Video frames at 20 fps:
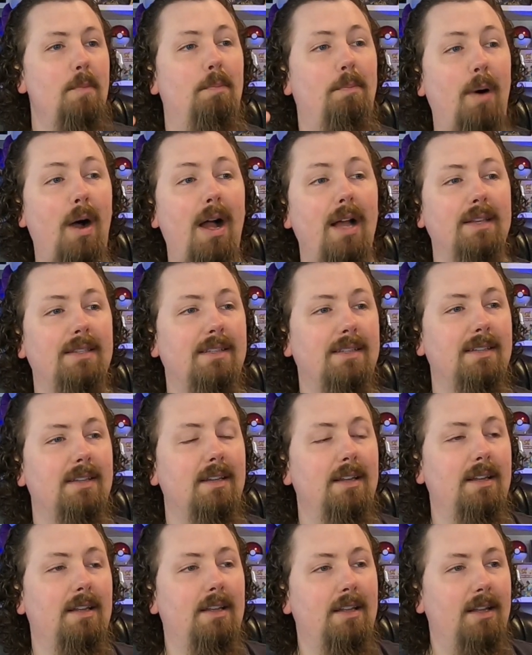But
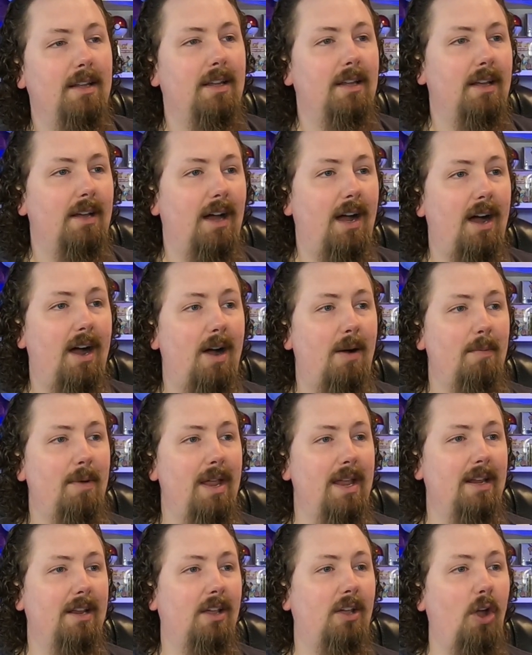
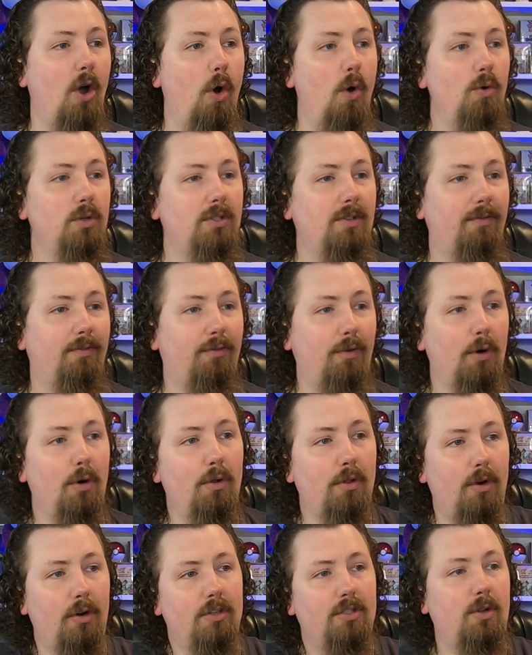it goes further.